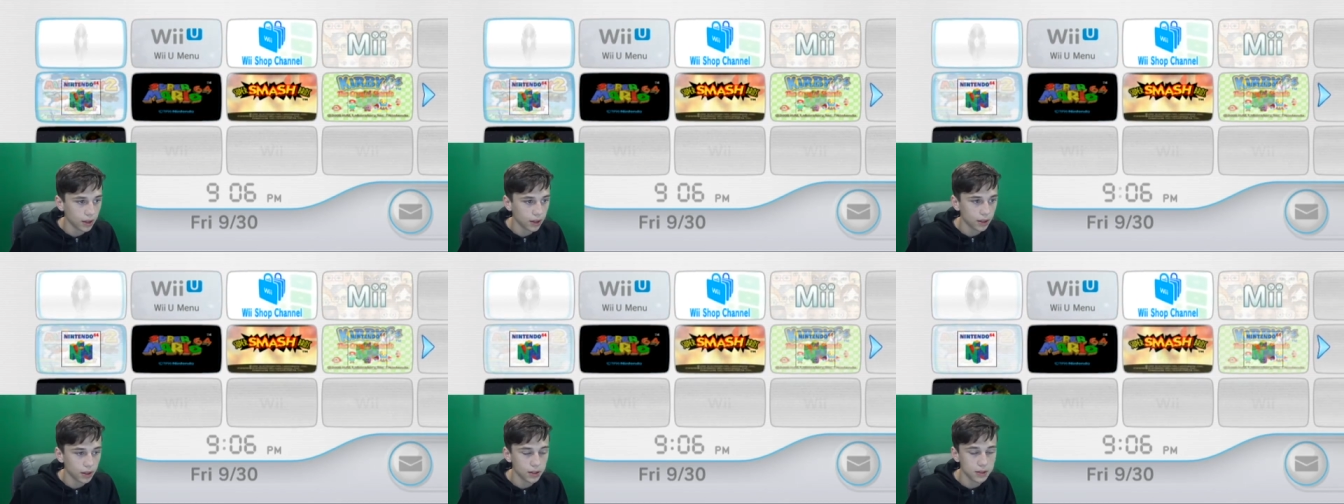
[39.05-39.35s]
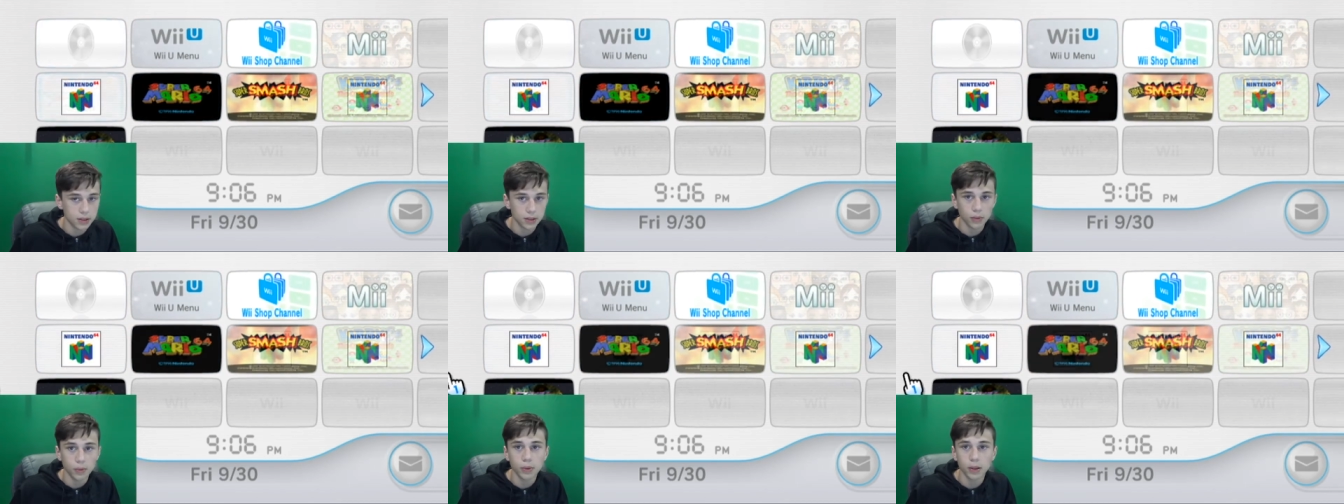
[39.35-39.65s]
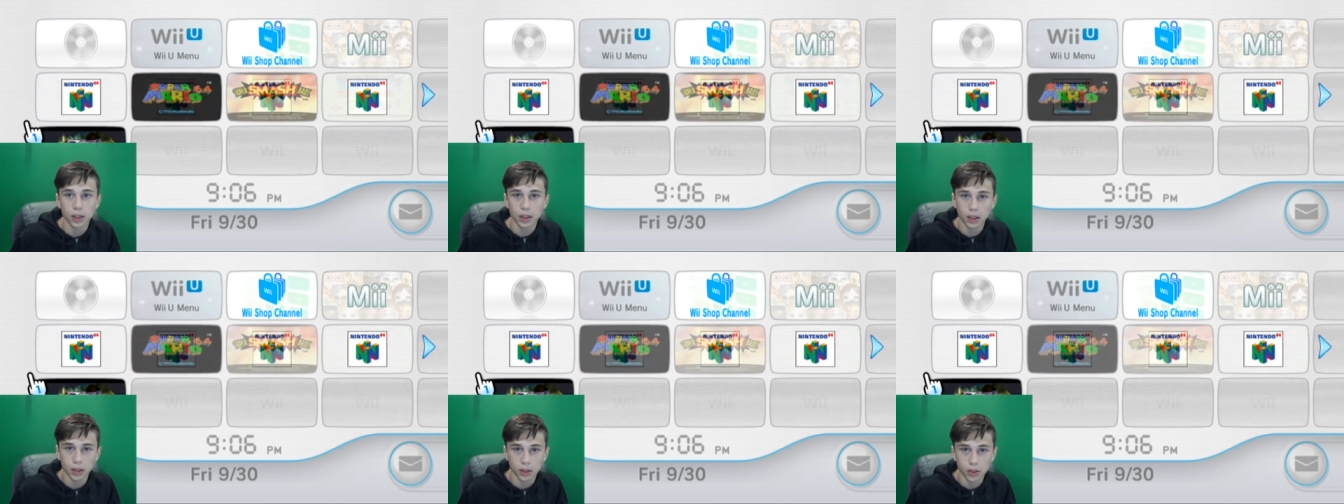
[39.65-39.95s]
it's a
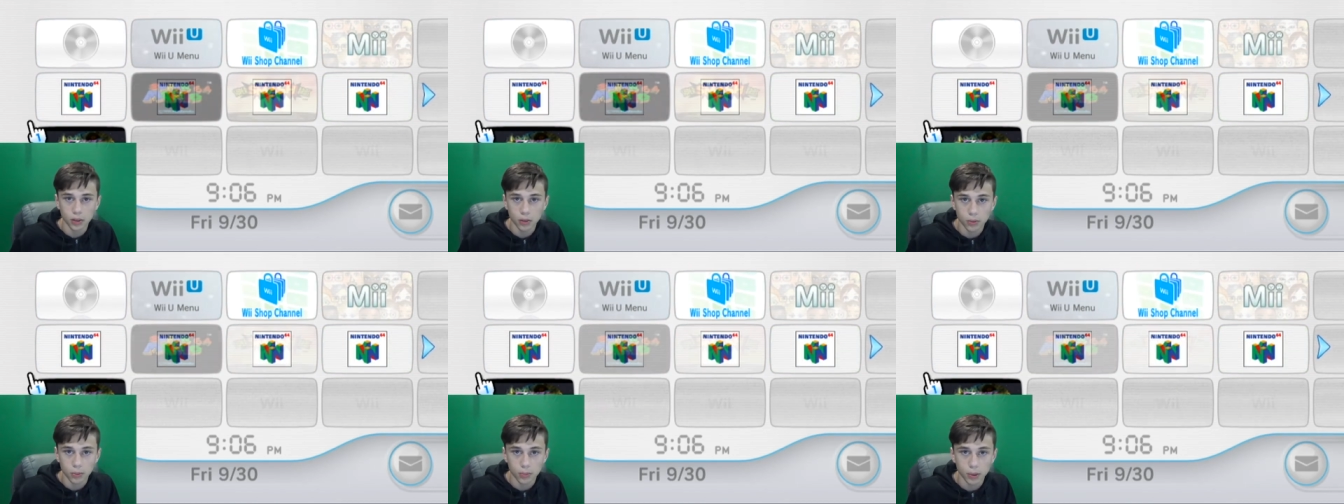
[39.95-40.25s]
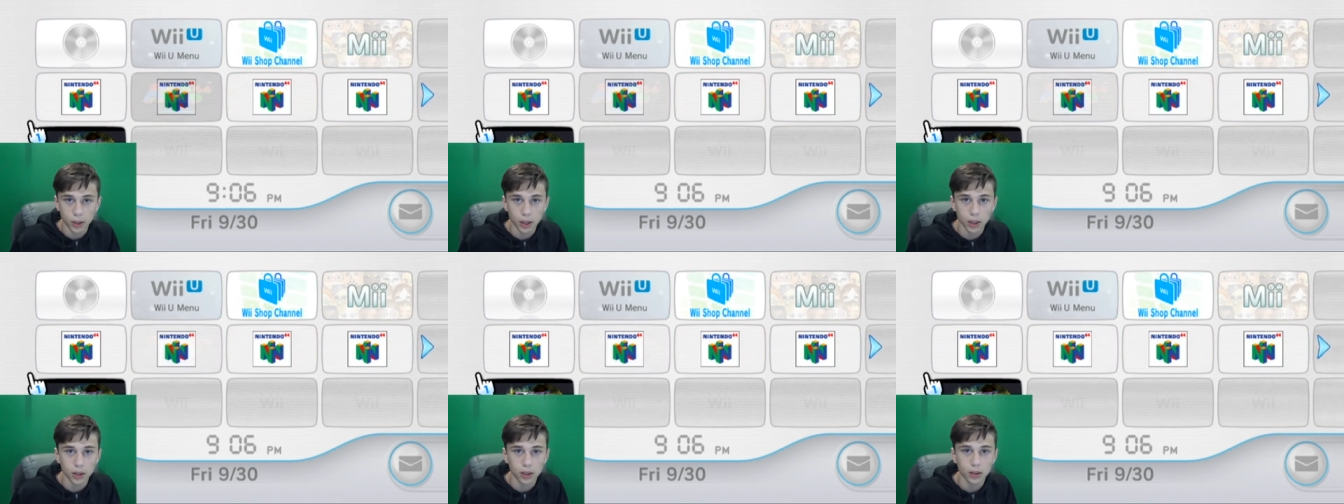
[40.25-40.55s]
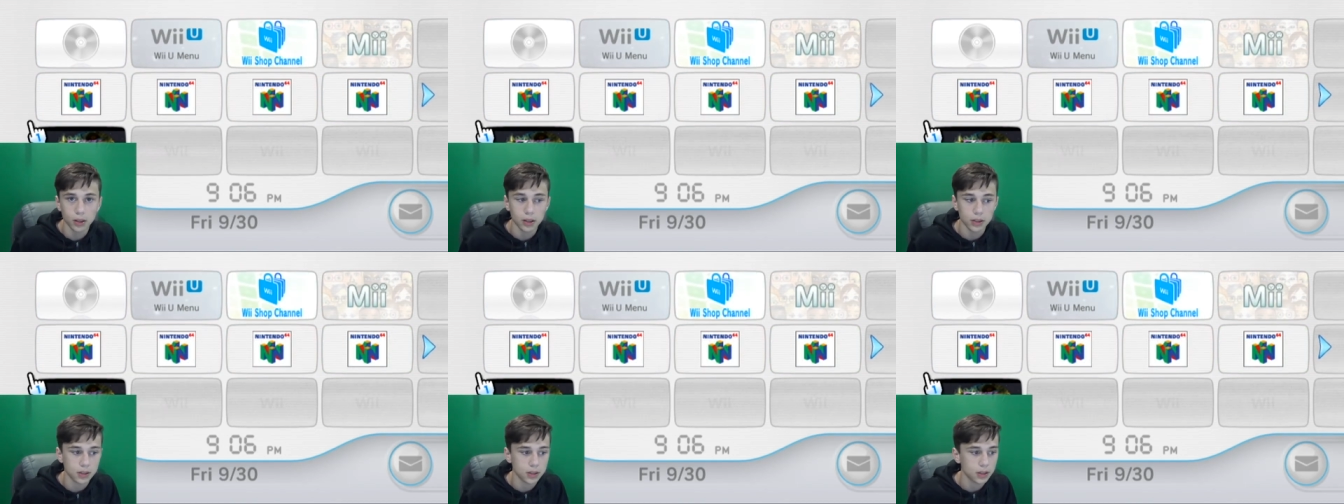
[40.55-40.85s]
Wii U, but
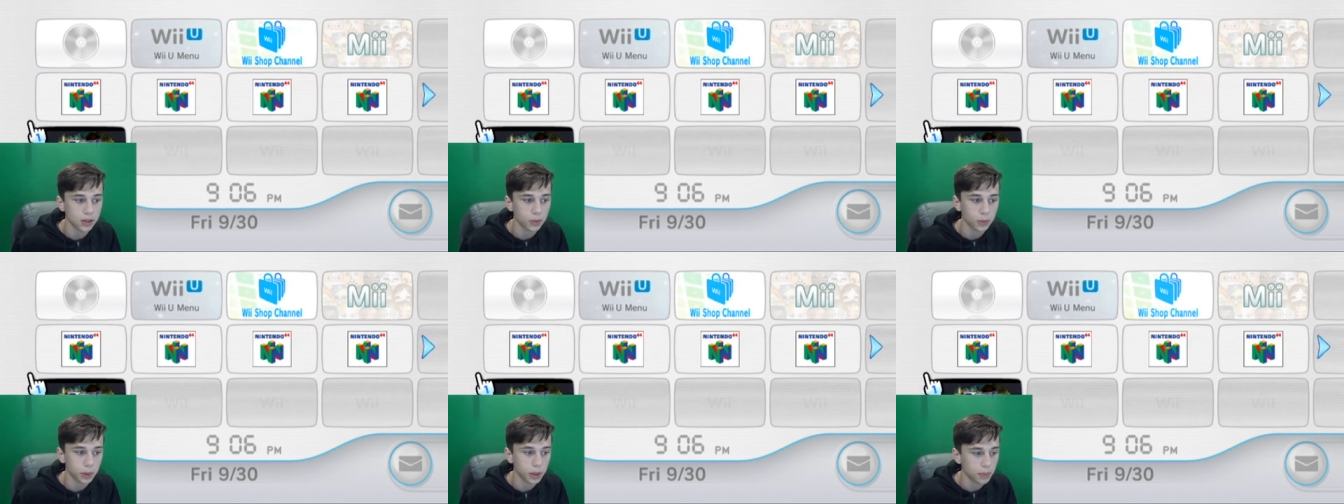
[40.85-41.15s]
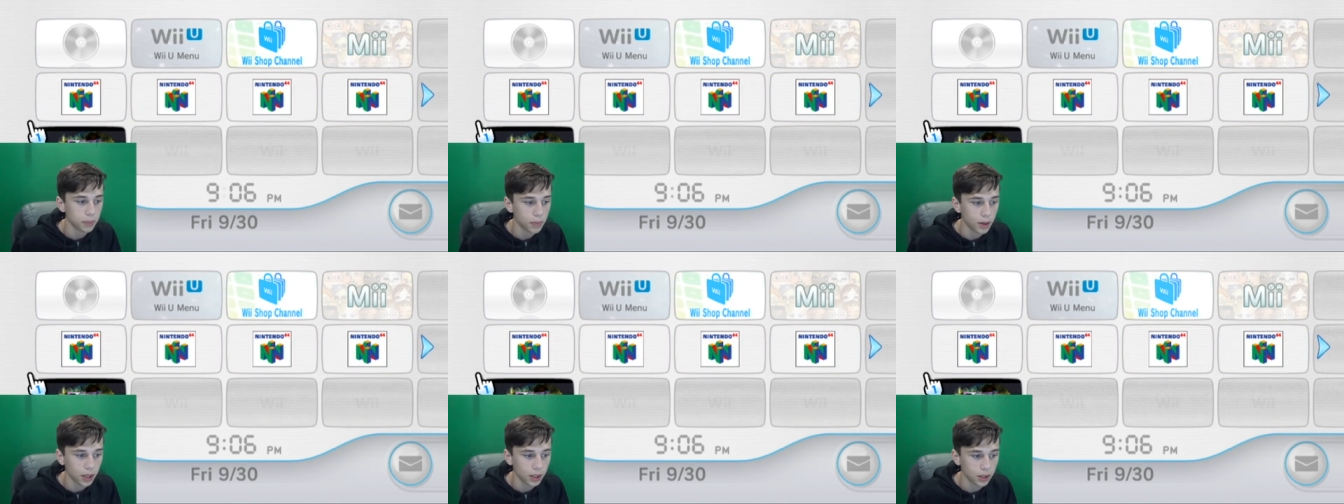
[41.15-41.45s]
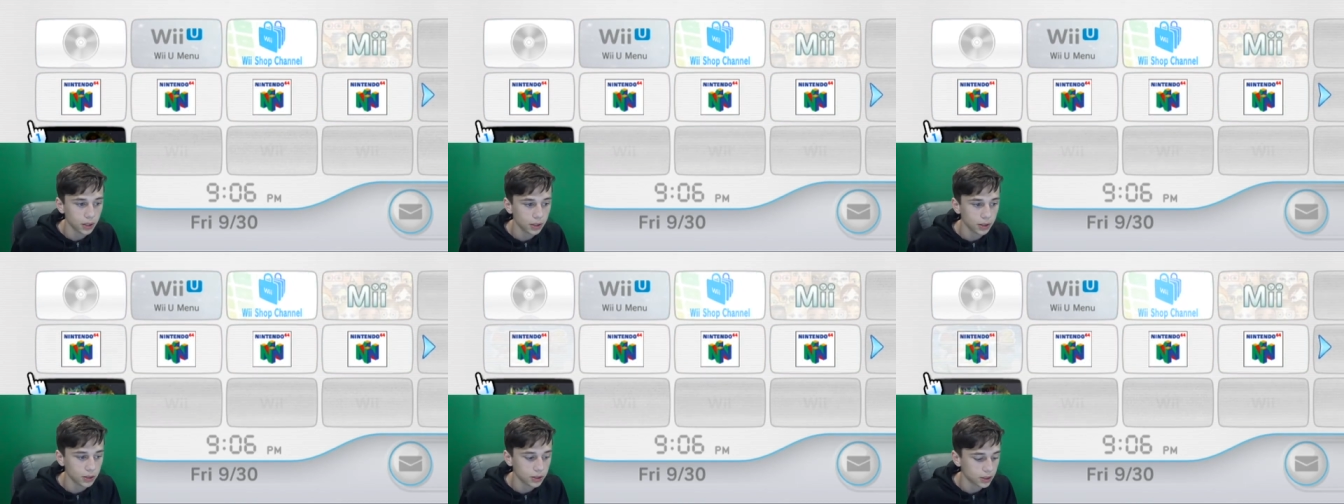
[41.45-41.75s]
it's the Wii menu.